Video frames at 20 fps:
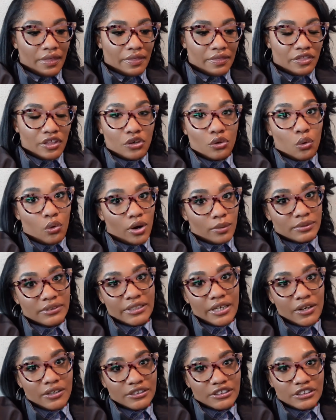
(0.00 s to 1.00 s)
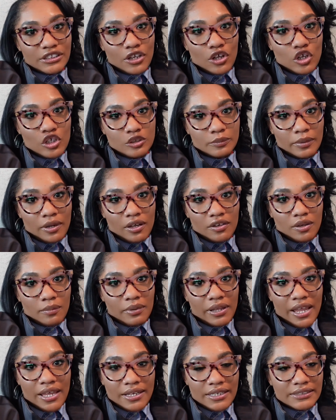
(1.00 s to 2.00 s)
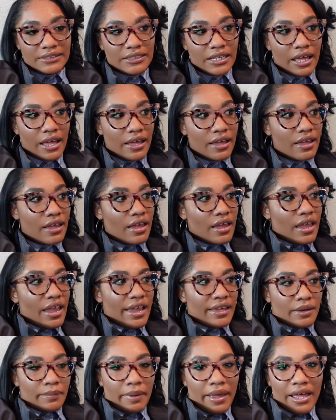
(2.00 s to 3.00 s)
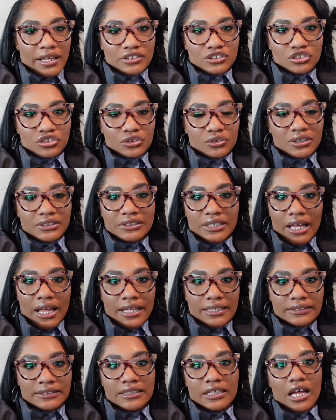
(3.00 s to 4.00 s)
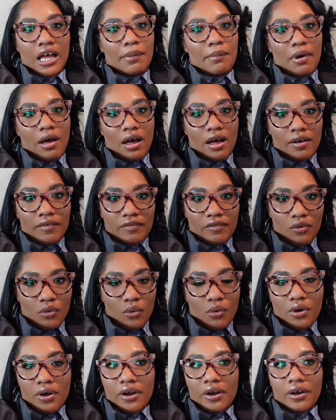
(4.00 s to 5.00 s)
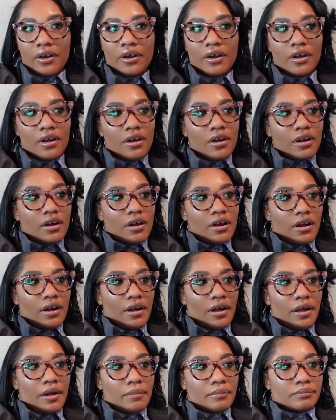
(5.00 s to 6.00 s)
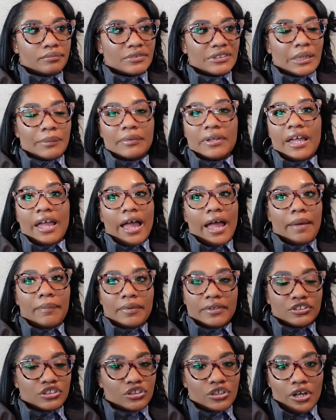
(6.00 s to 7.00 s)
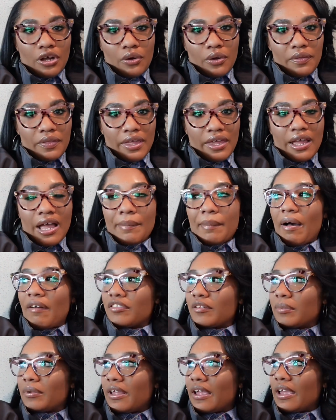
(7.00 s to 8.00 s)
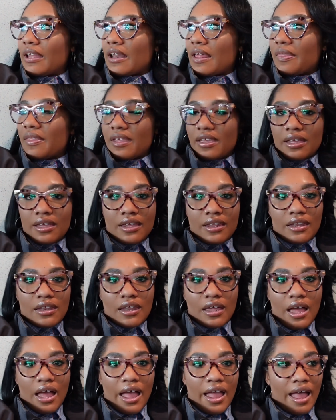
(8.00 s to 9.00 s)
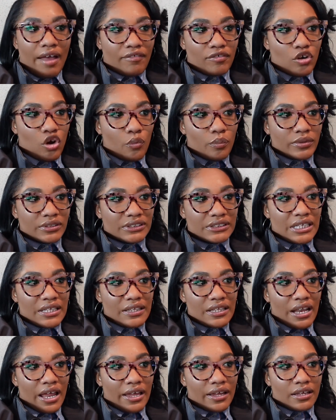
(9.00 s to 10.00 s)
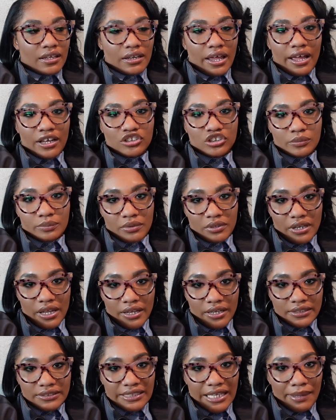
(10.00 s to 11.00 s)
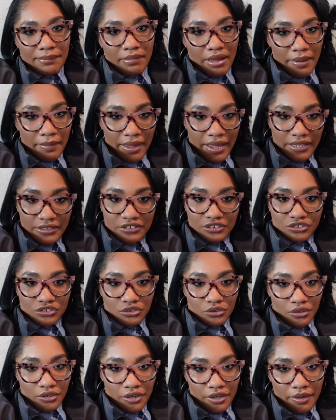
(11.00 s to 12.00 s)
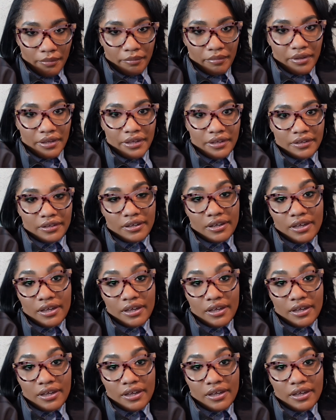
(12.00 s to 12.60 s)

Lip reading: the door upstairs is closed, but on the plane it's not, and a passenger decides to come off, or something happens, you know, and they come off the plane, and then I have an open seat that I could actually put like a standby passenger on, but